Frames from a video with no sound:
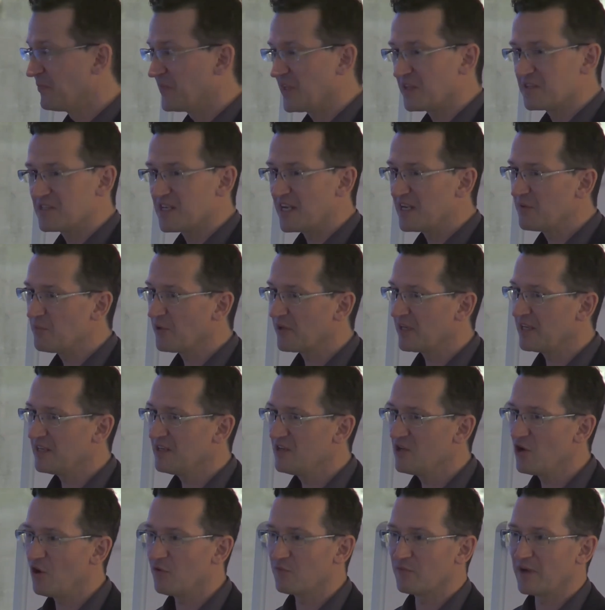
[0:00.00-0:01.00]
Does anybody
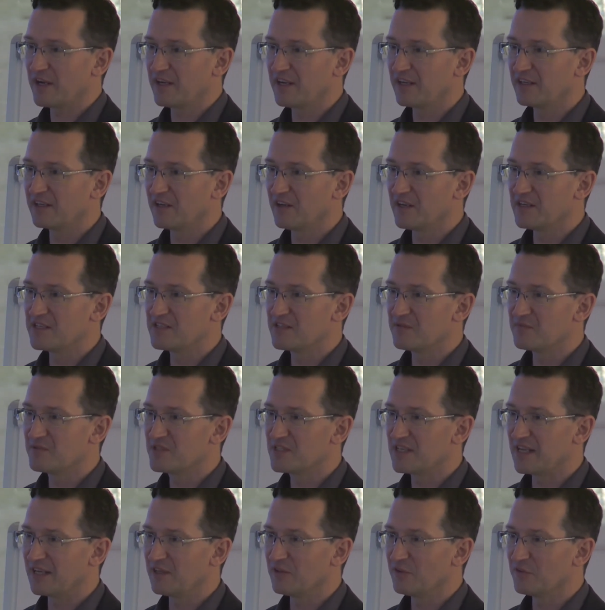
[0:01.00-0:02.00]
not recognise
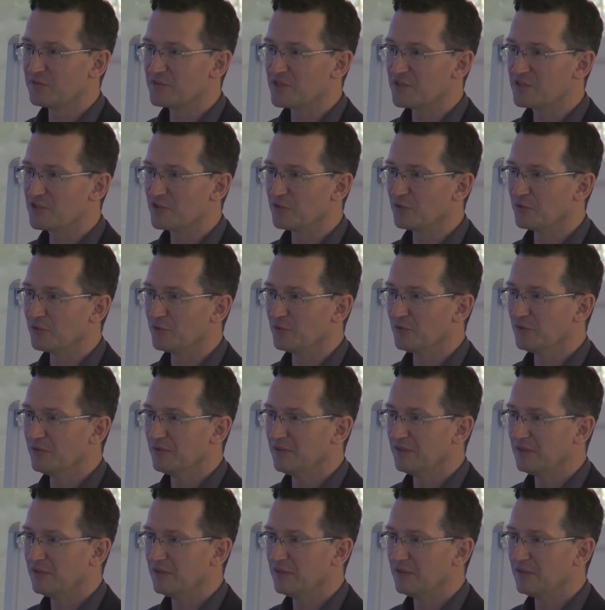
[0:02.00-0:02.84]
themselves at all?